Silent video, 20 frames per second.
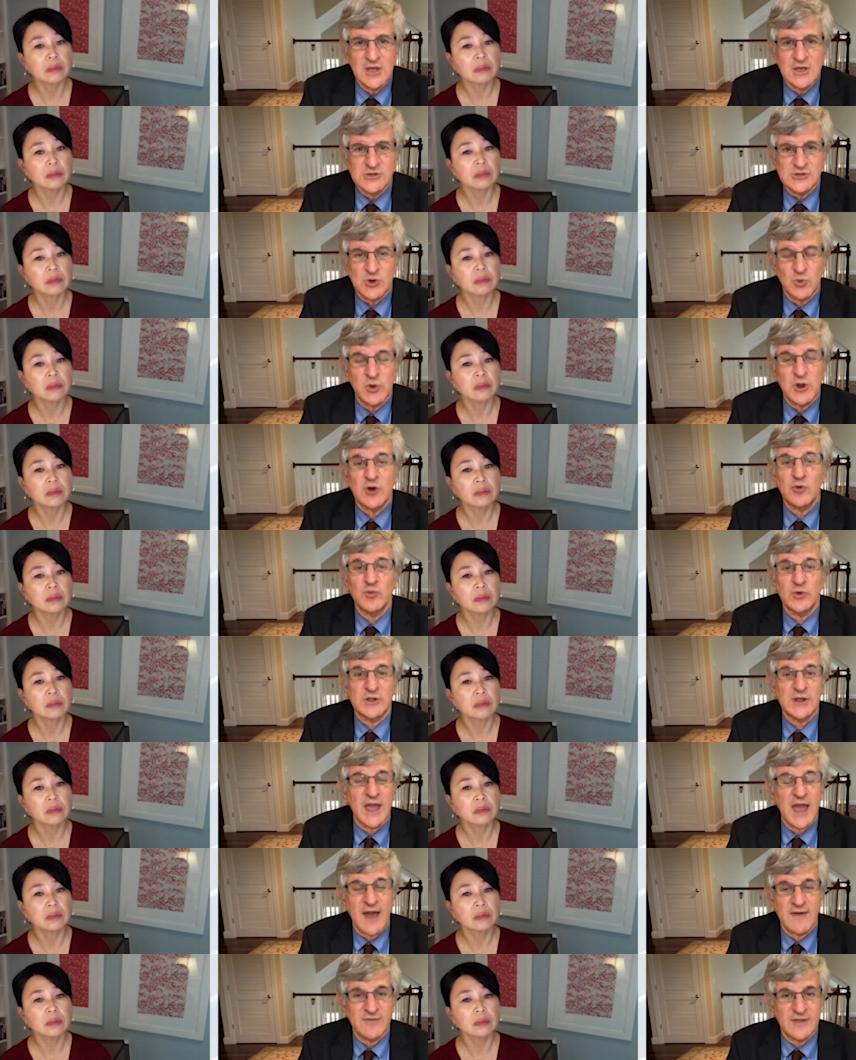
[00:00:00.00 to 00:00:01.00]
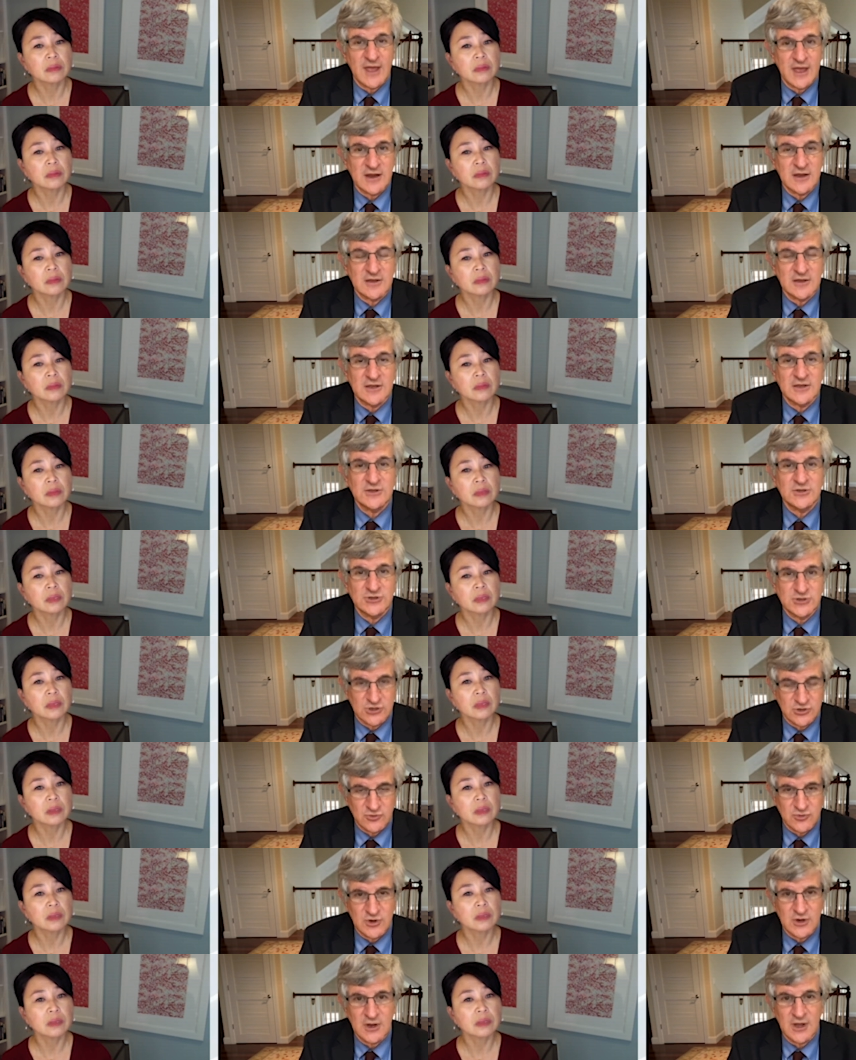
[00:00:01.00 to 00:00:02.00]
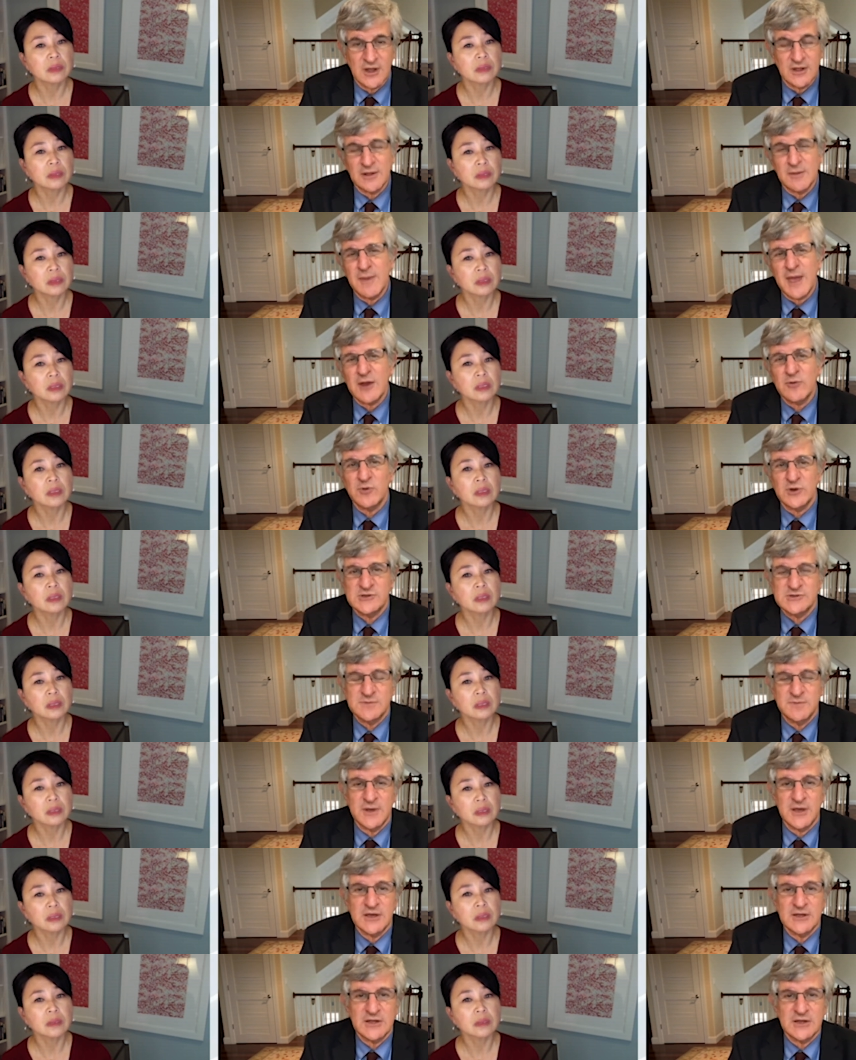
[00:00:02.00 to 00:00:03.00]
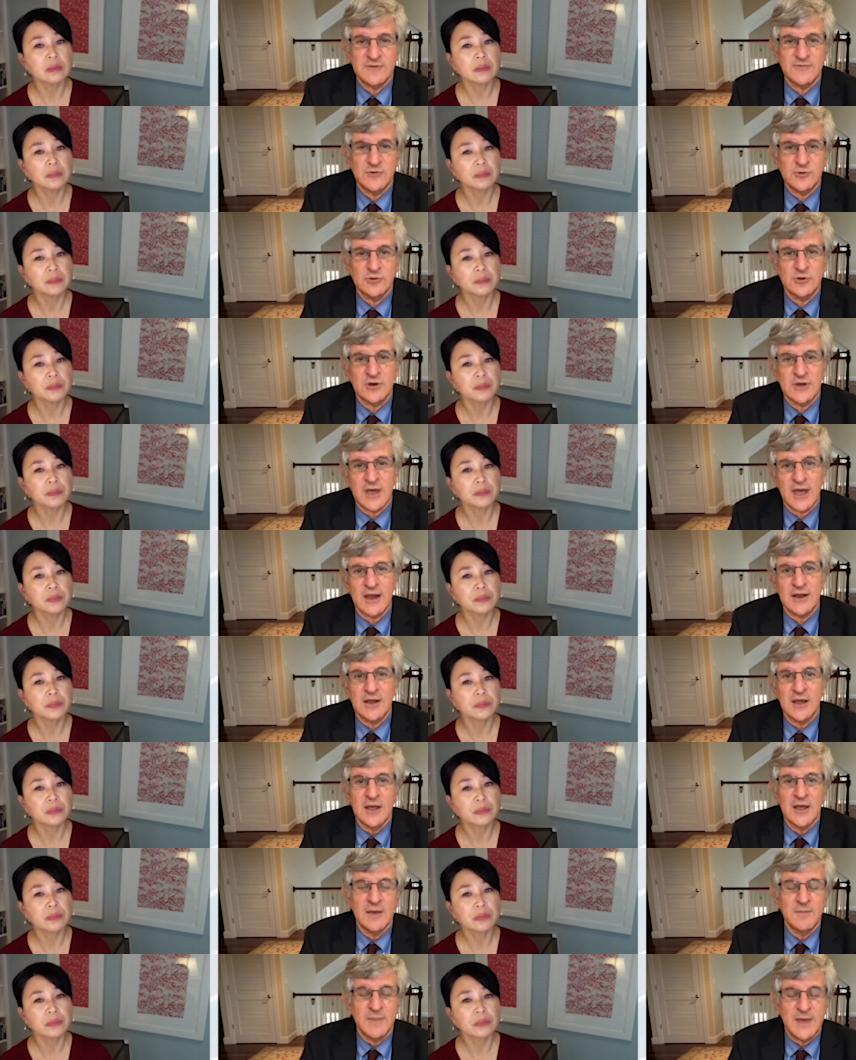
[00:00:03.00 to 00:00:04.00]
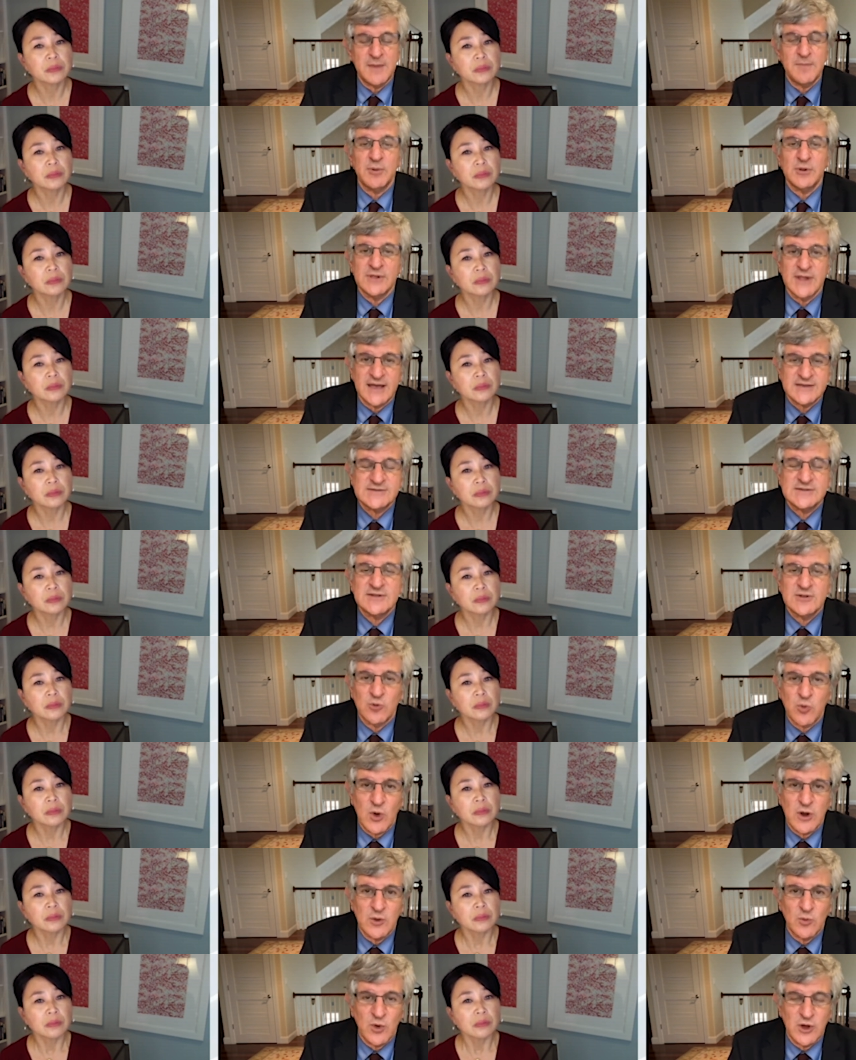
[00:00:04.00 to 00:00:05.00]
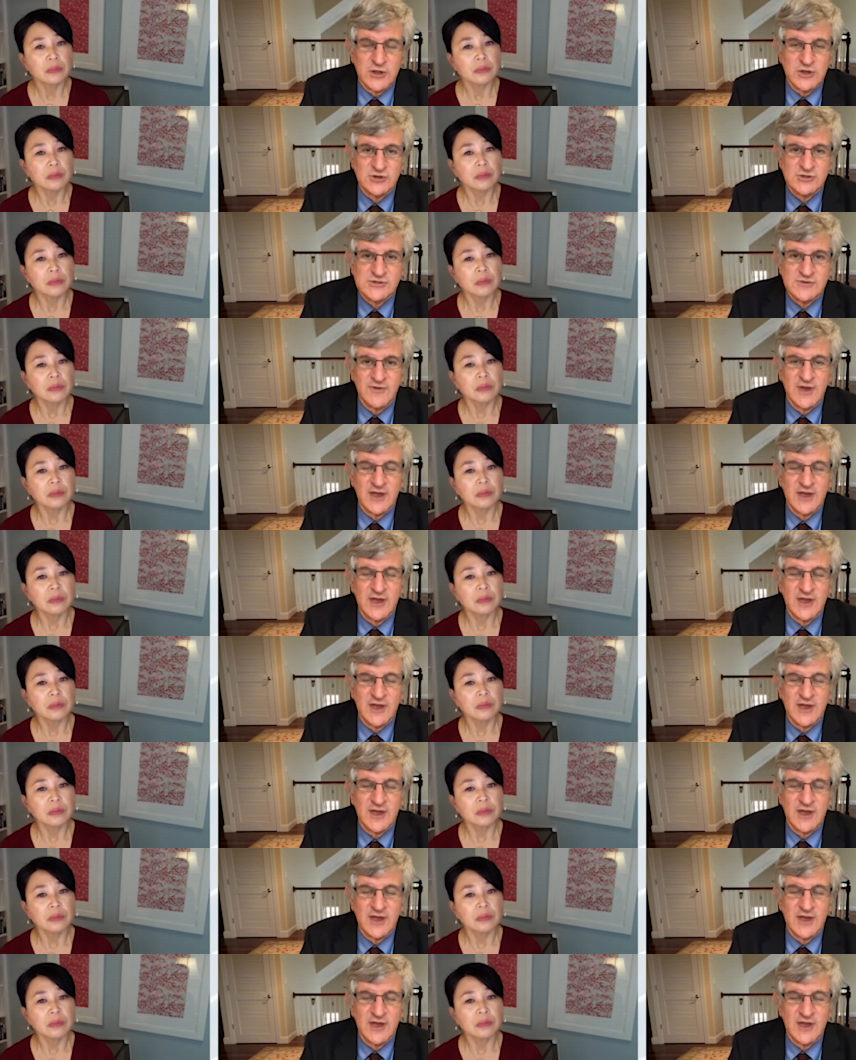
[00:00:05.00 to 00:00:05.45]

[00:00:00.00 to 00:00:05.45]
Speaker 1: So we don't really have data in children. And the main reason being that if you look at people less than 21 years of